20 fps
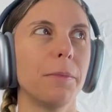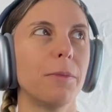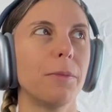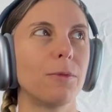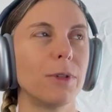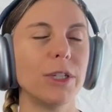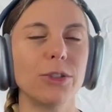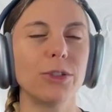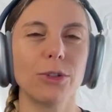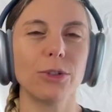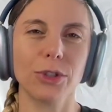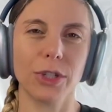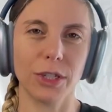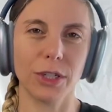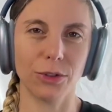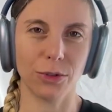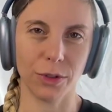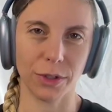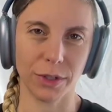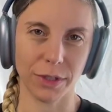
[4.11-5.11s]
research
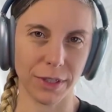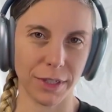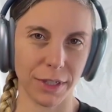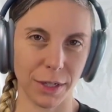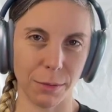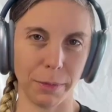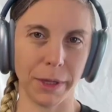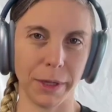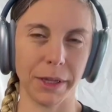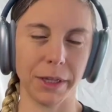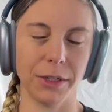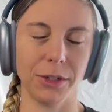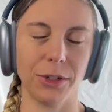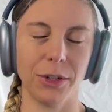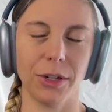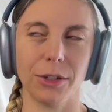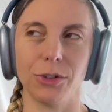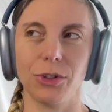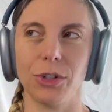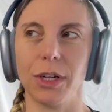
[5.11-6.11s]
interests in
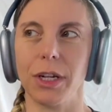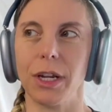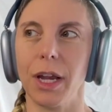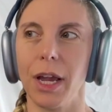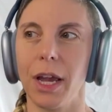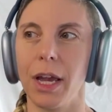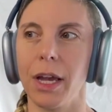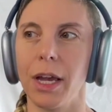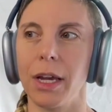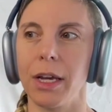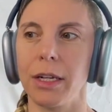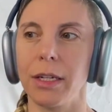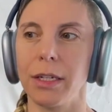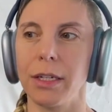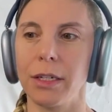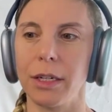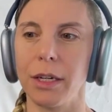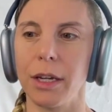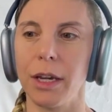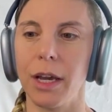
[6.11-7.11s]
paleontology
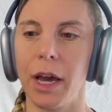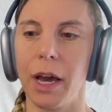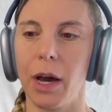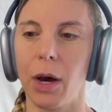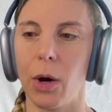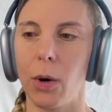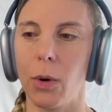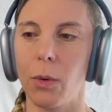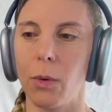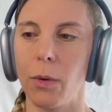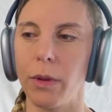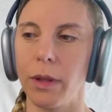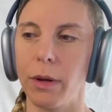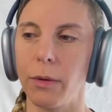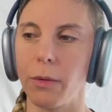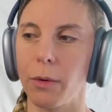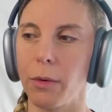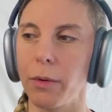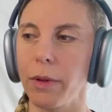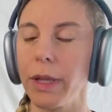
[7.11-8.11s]
and how they
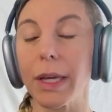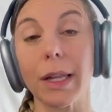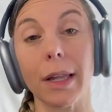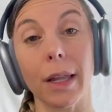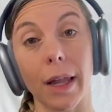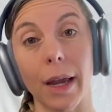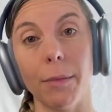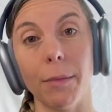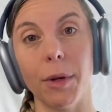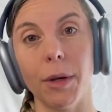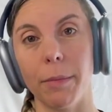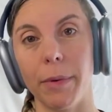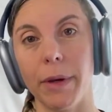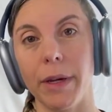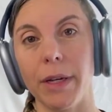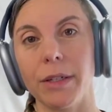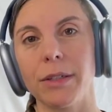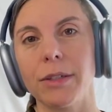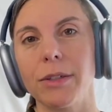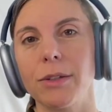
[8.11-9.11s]
were really climate
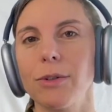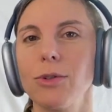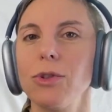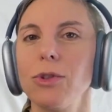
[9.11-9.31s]
based.